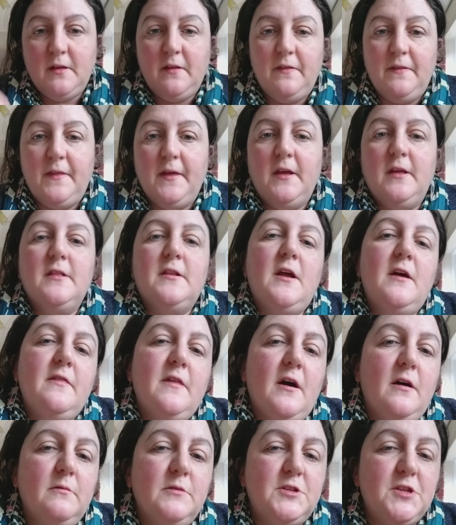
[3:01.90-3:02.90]
and things like
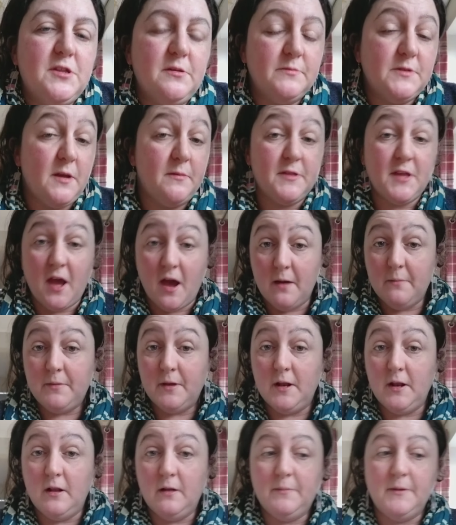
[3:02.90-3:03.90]
that, which sometimes can be
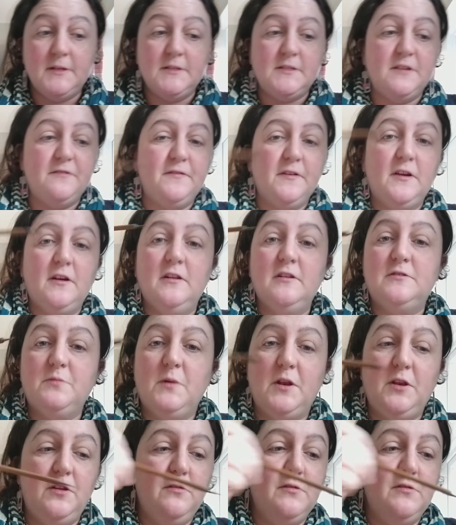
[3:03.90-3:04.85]
a little bit difficult when